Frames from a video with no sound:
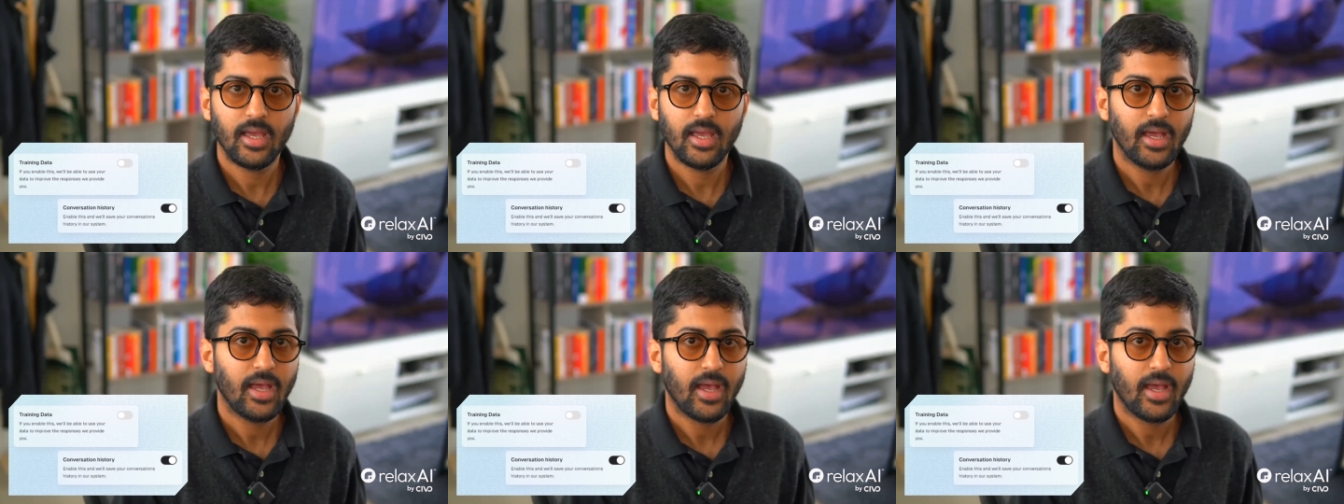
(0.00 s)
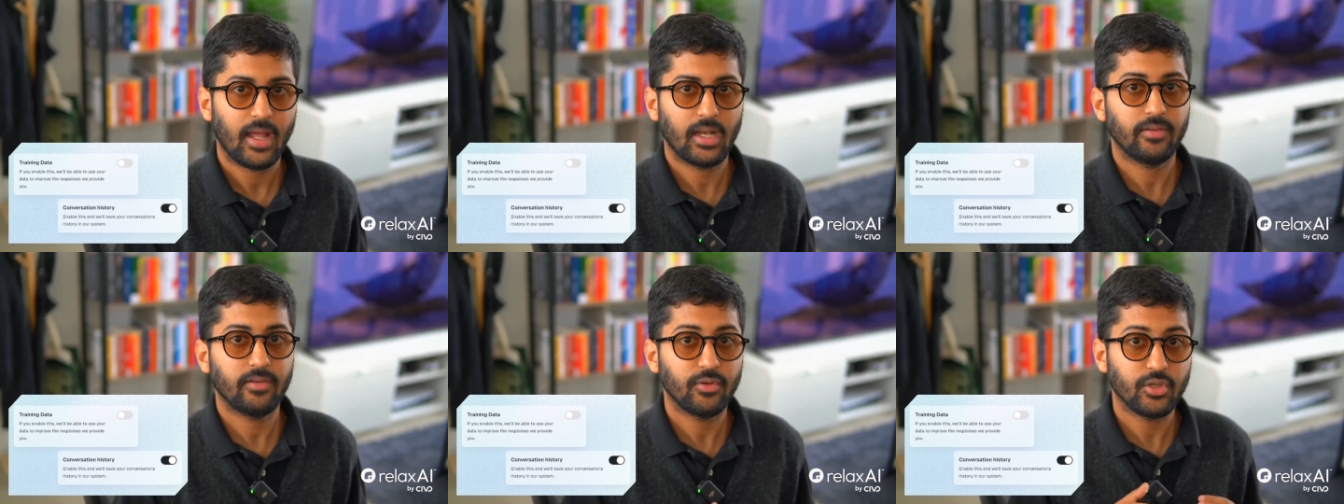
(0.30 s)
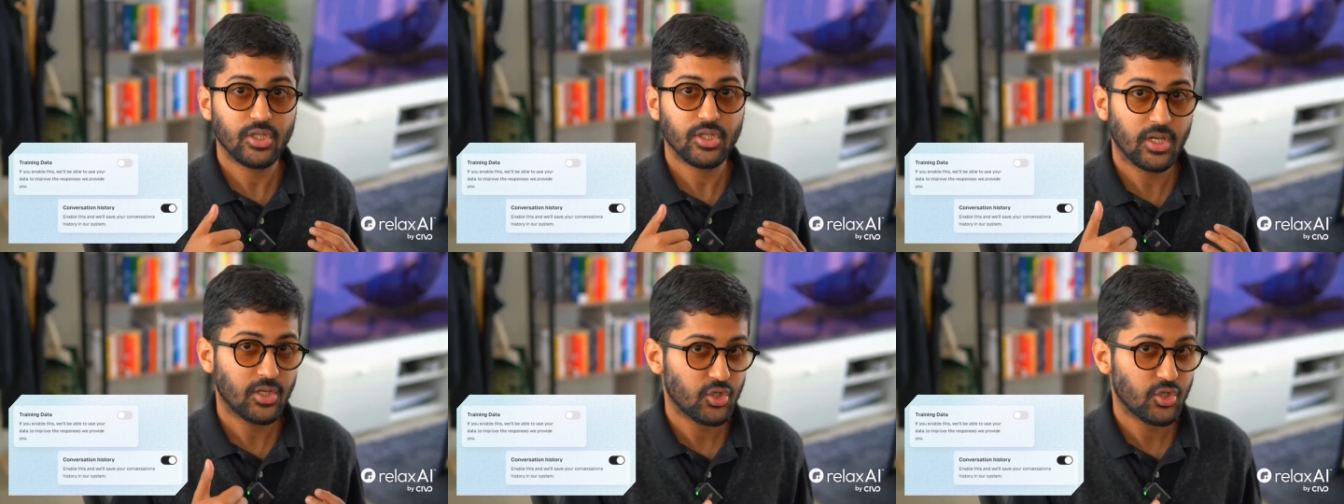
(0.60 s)
And if you
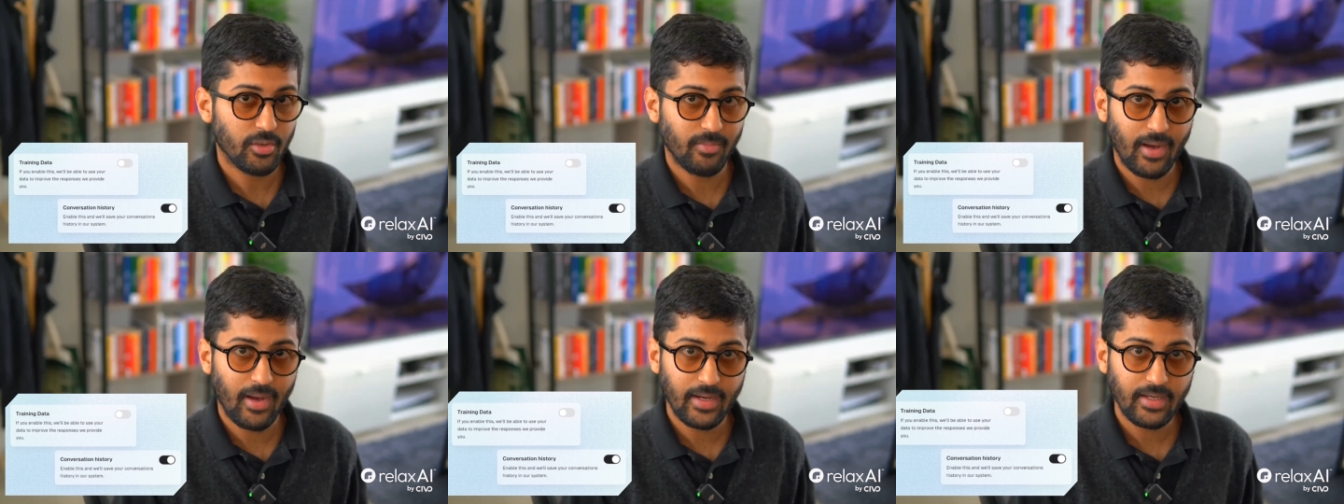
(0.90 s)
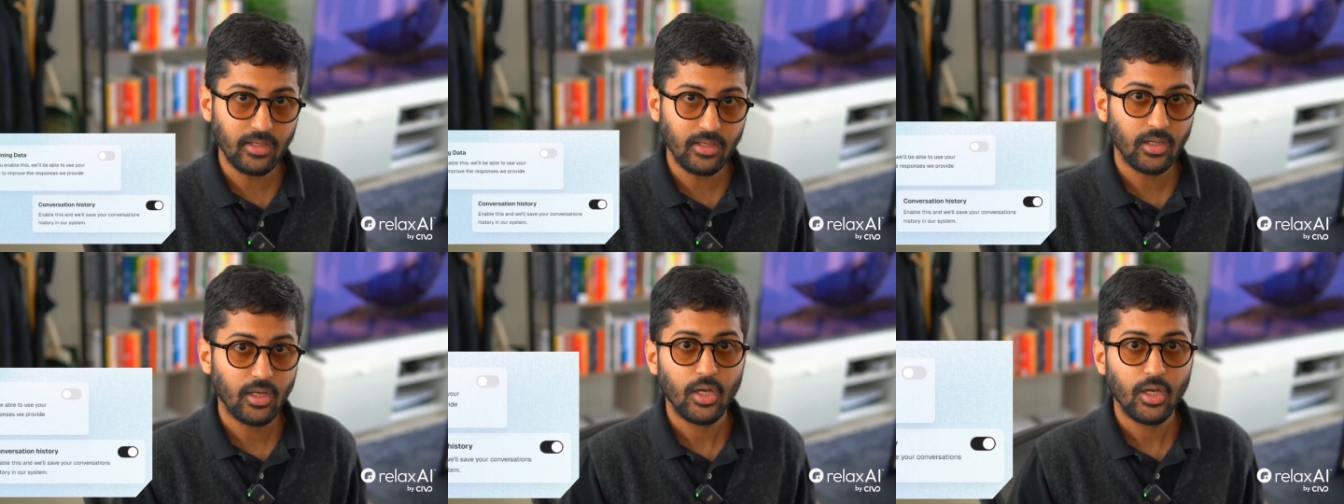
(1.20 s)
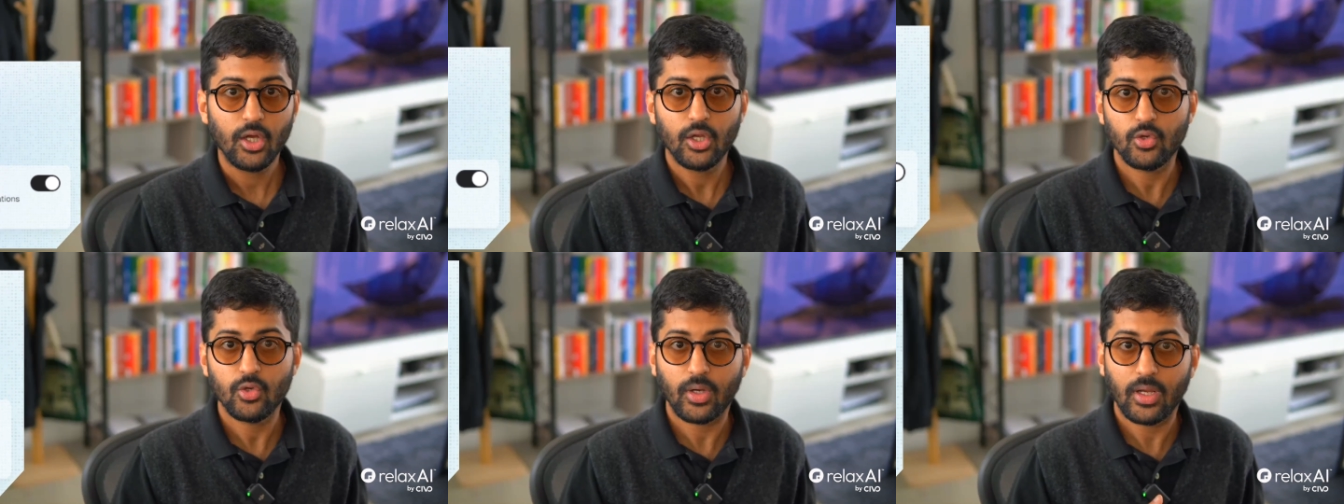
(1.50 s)
change your mind,
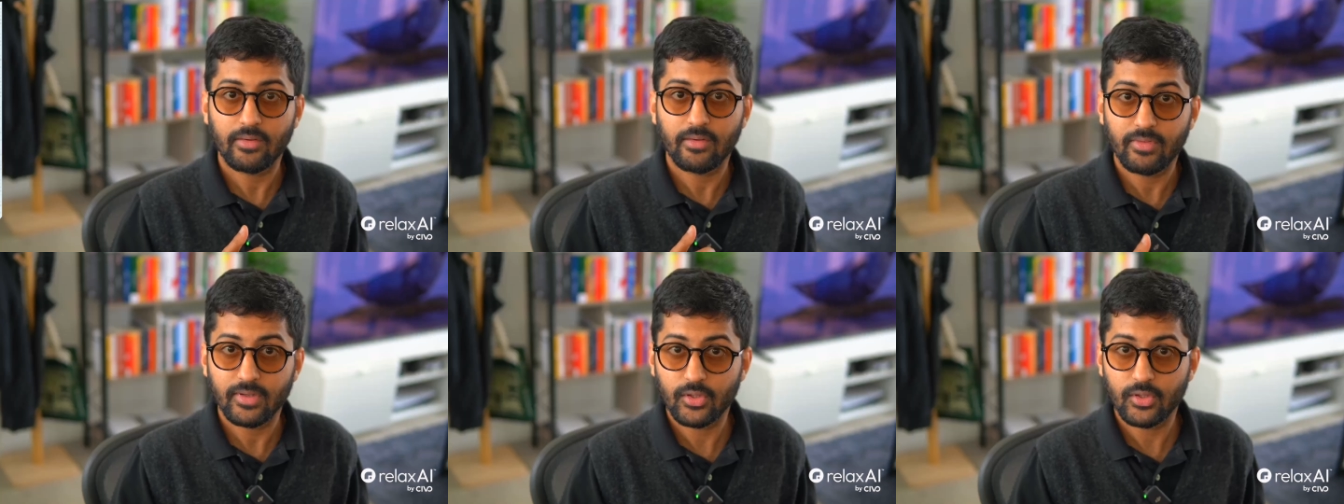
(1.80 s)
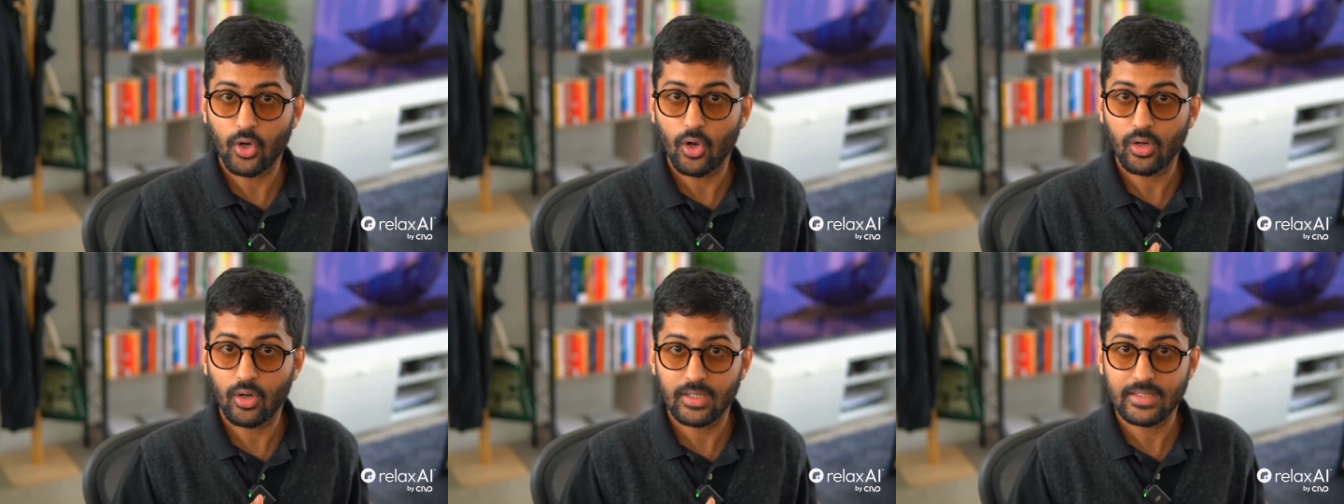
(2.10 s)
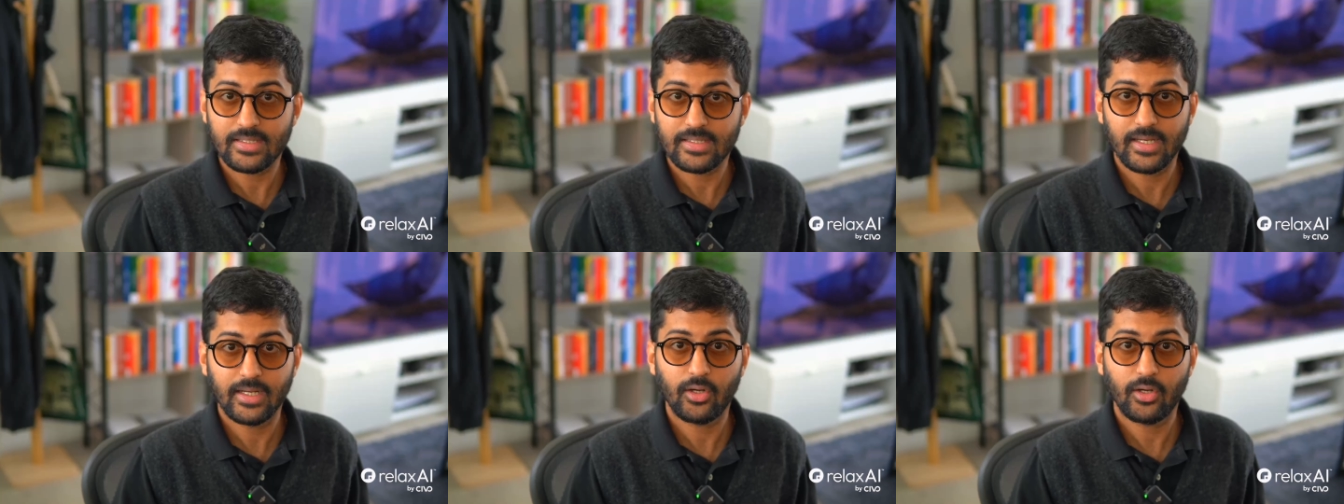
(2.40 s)
you can withdraw
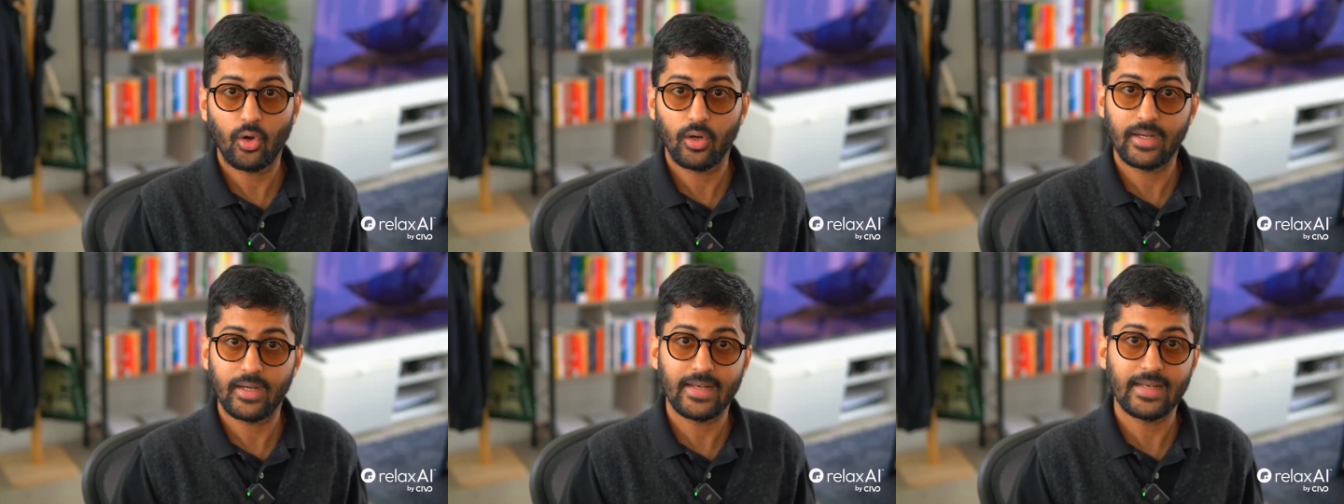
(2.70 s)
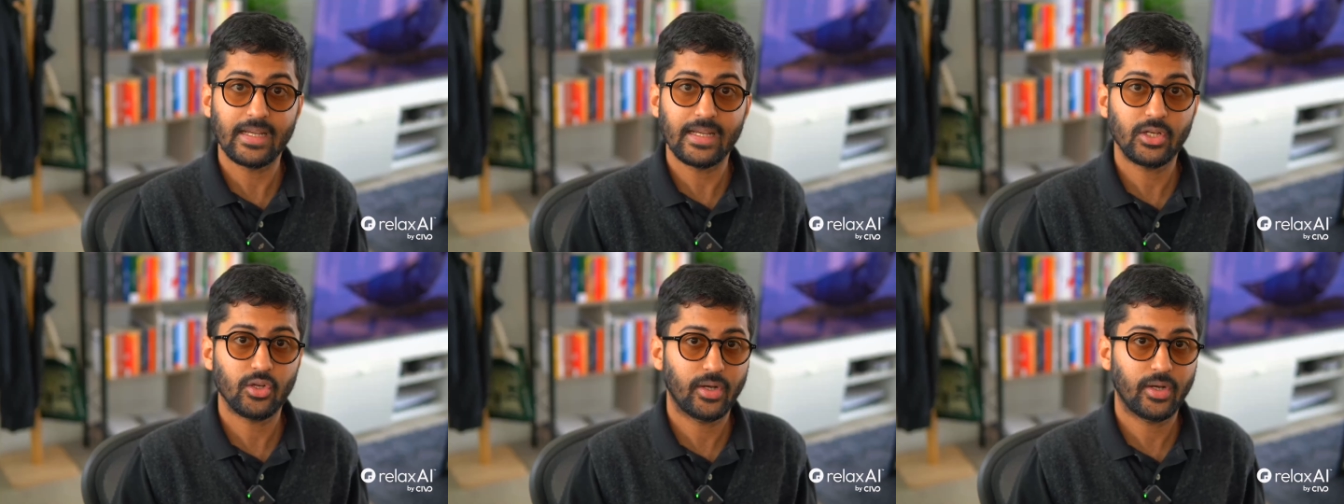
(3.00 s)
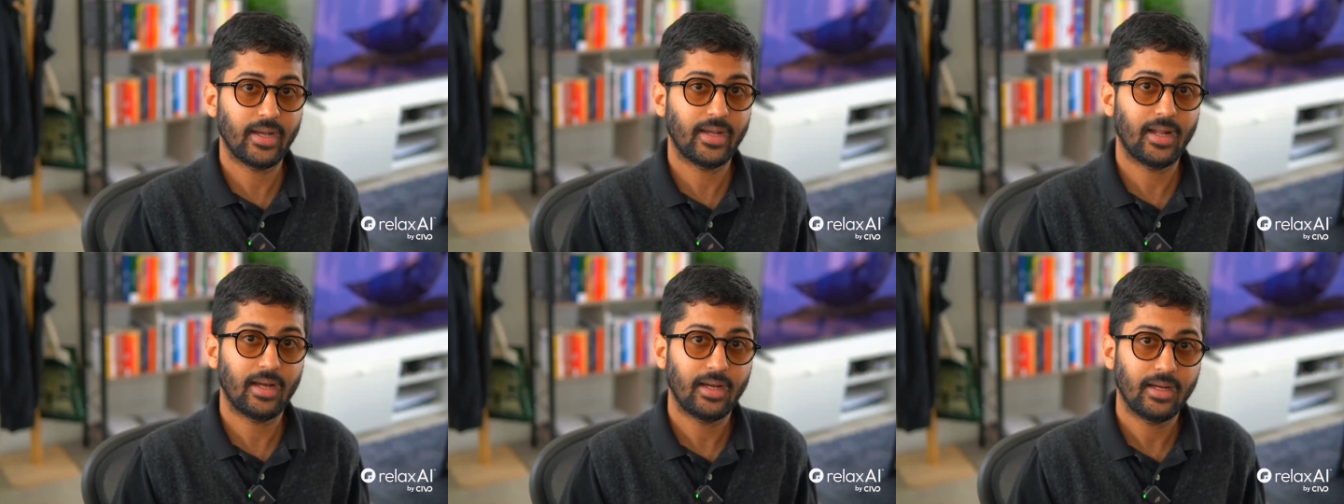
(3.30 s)
consent or delete your
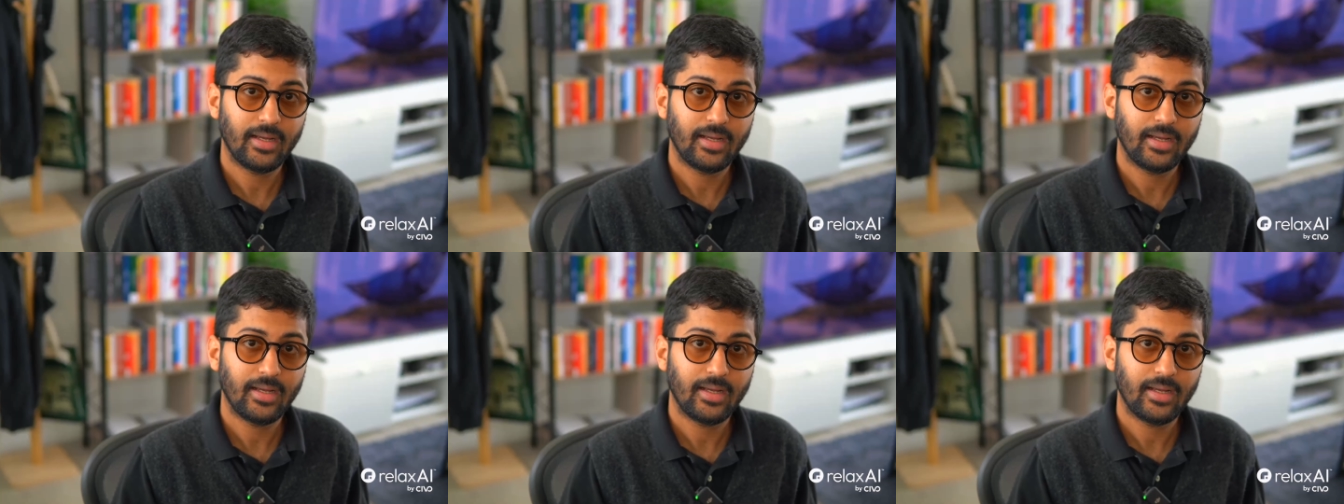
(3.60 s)
data